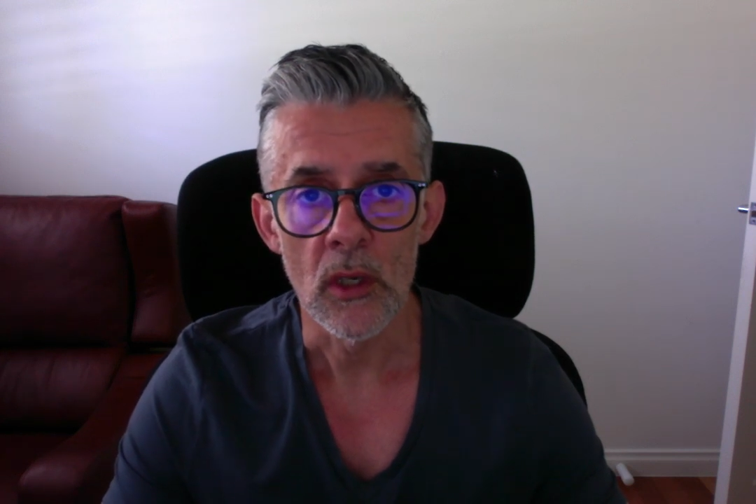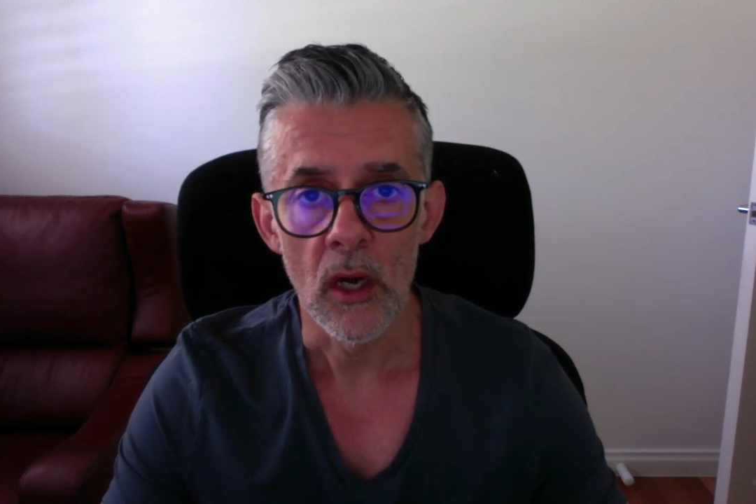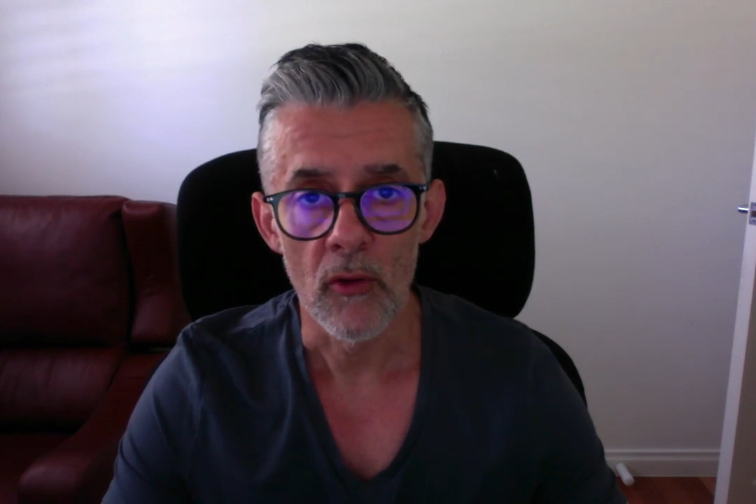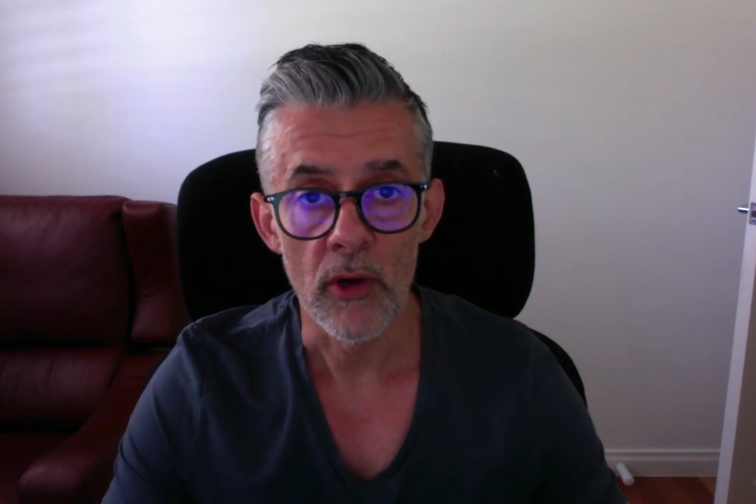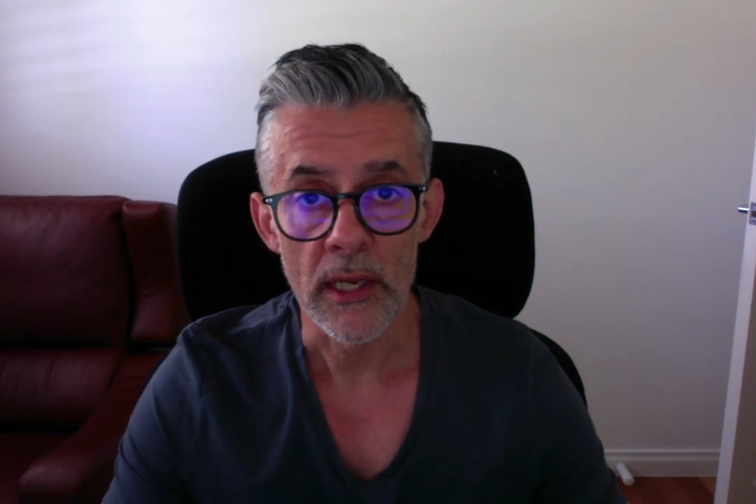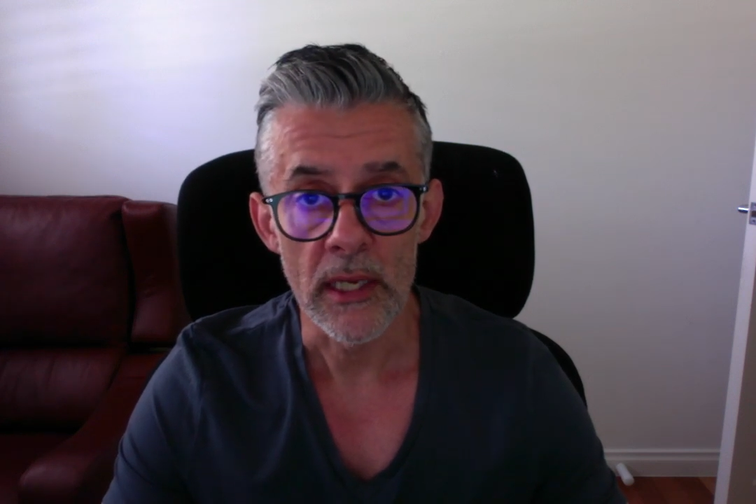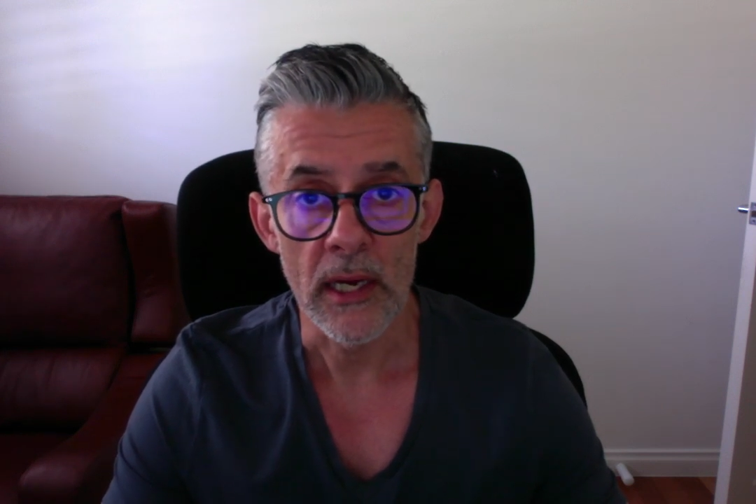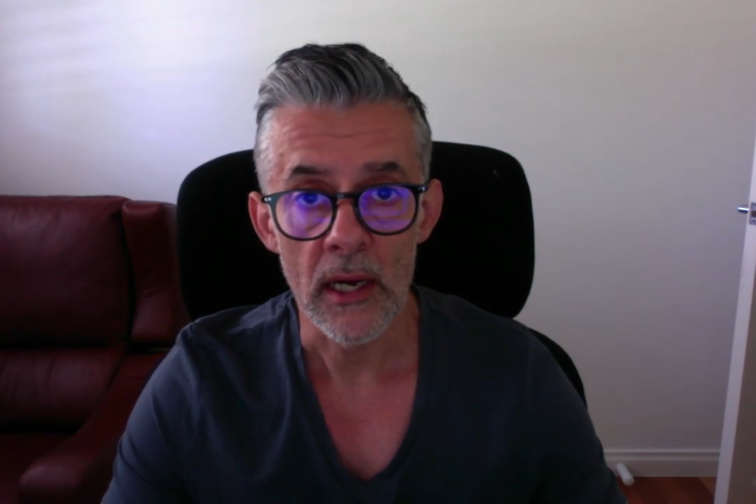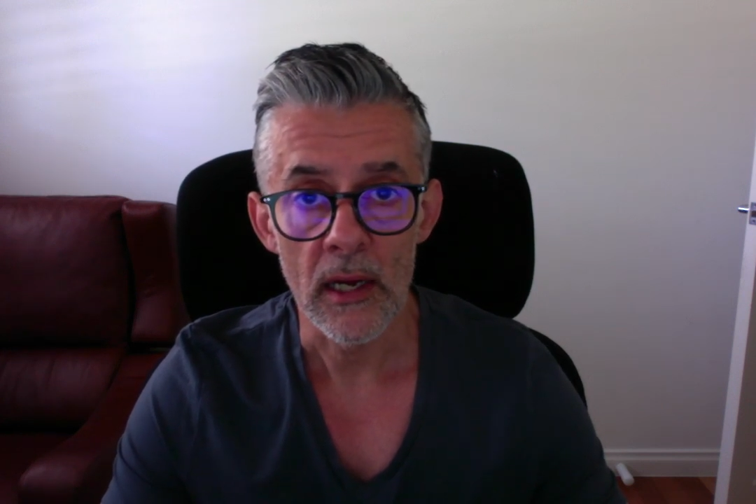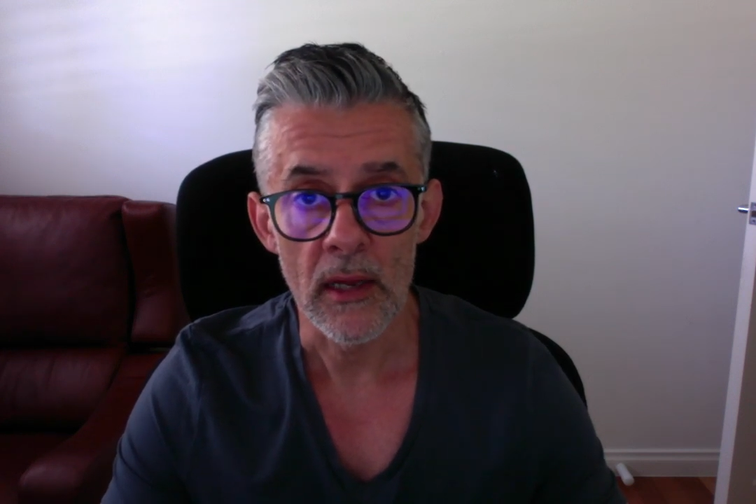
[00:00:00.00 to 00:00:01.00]
are really
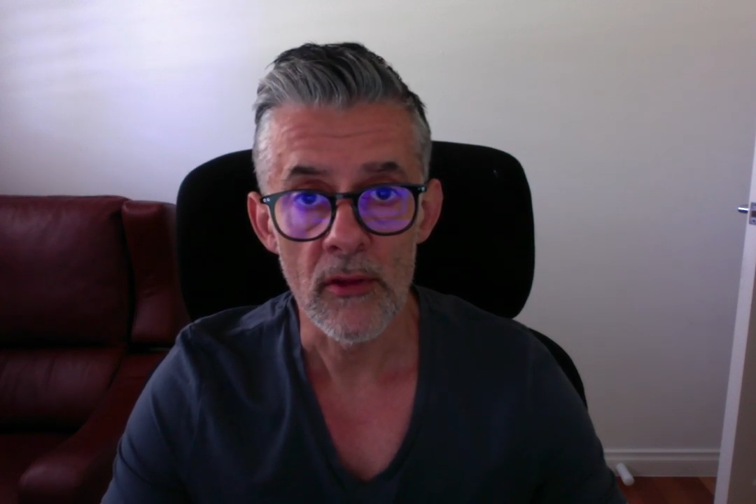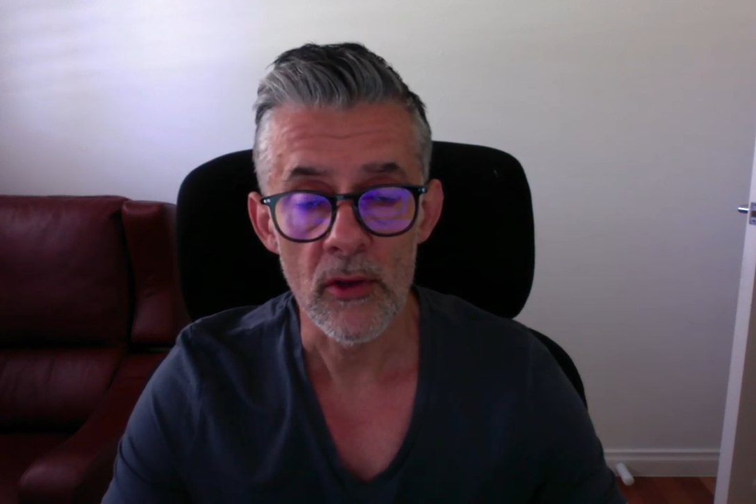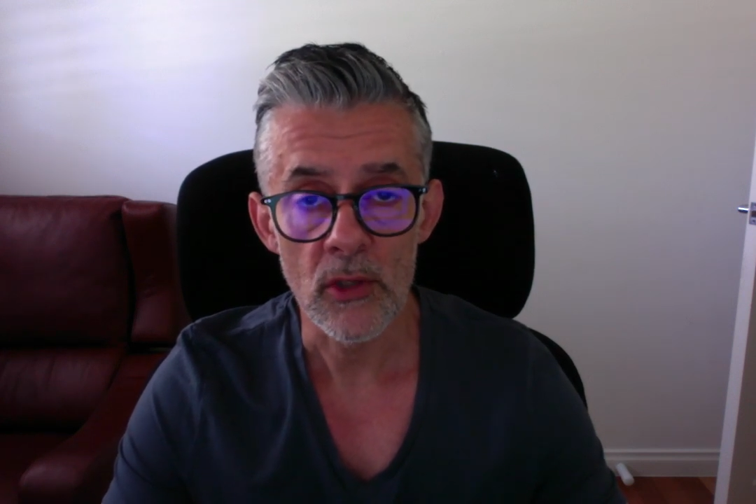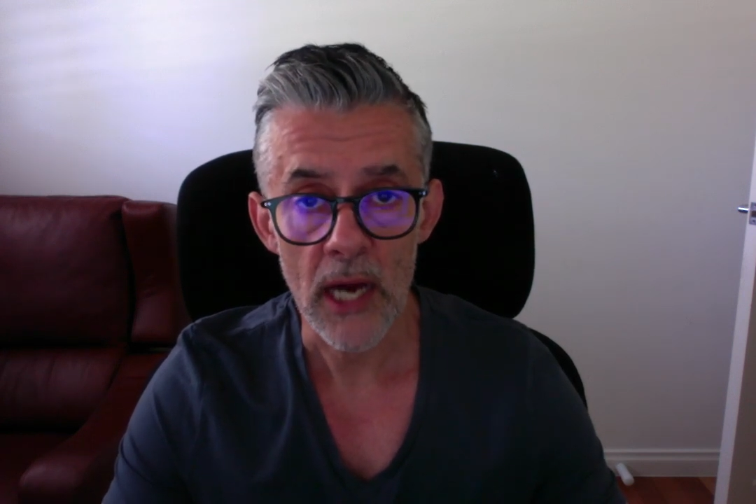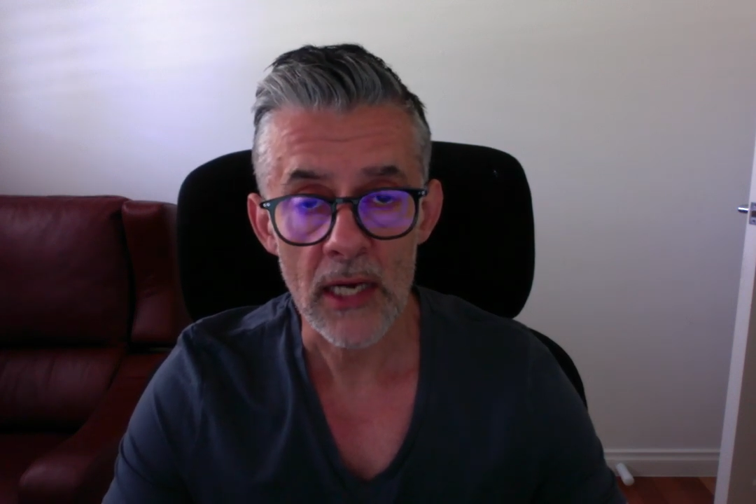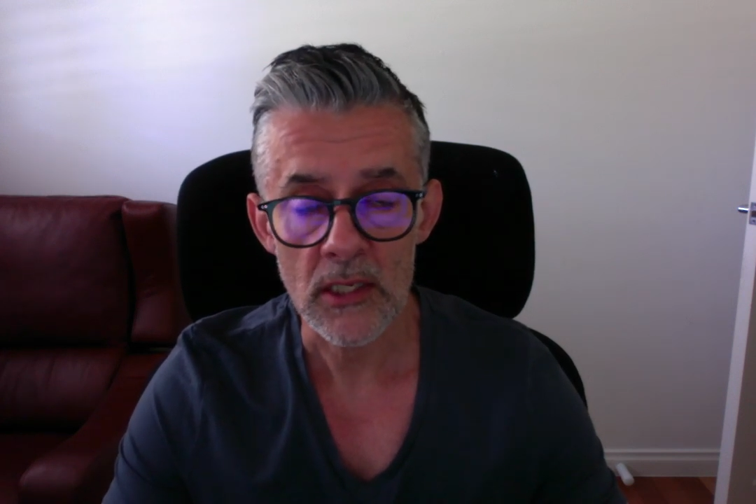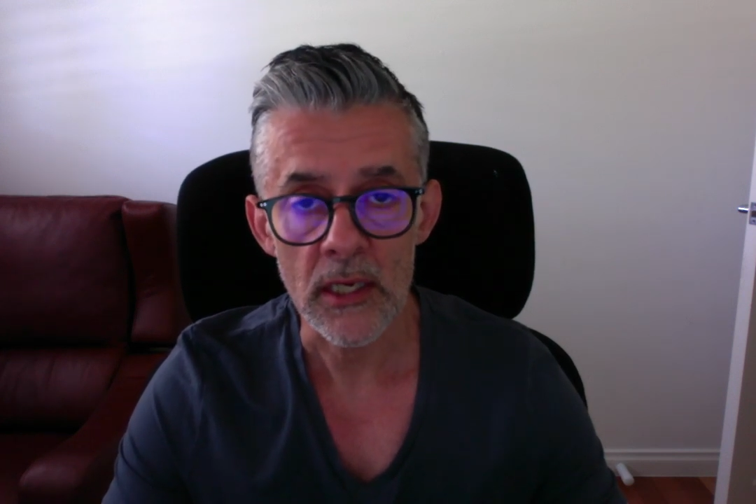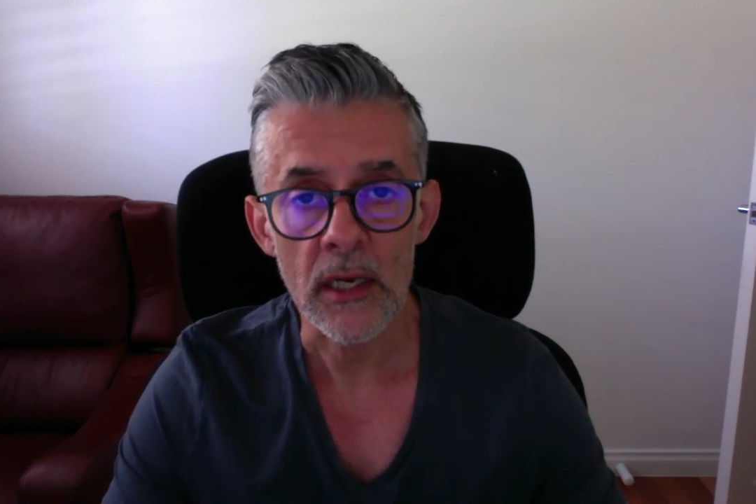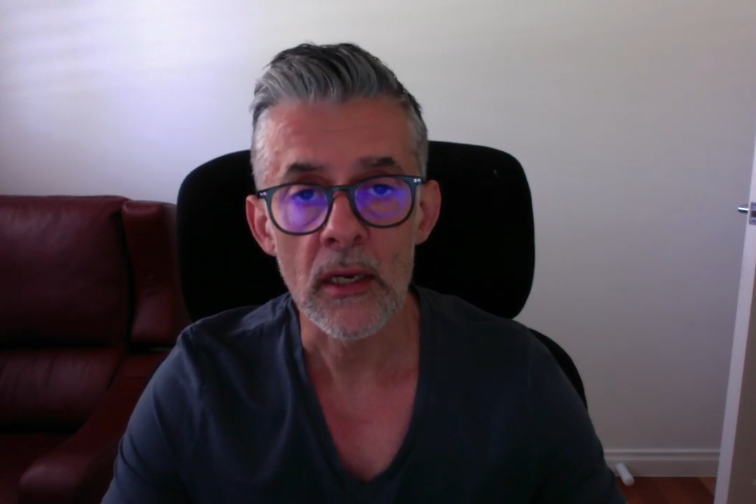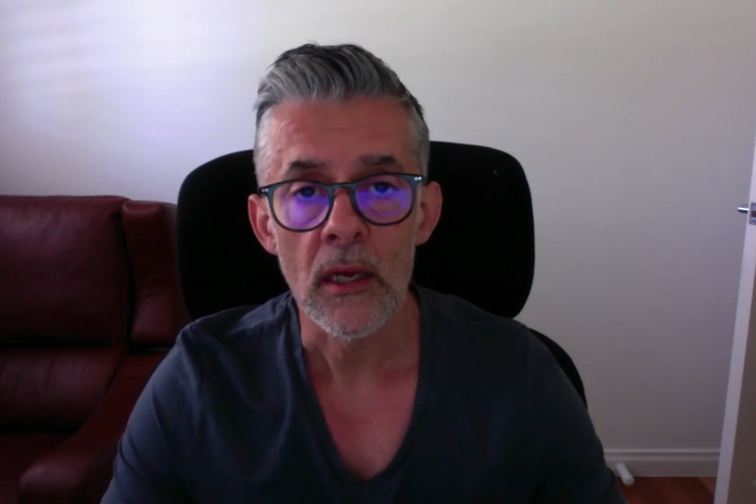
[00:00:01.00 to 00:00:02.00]

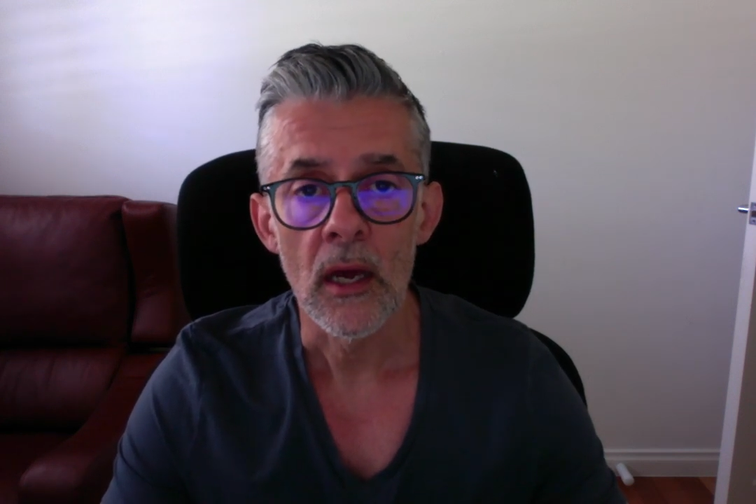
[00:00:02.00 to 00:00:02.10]
enthusiastic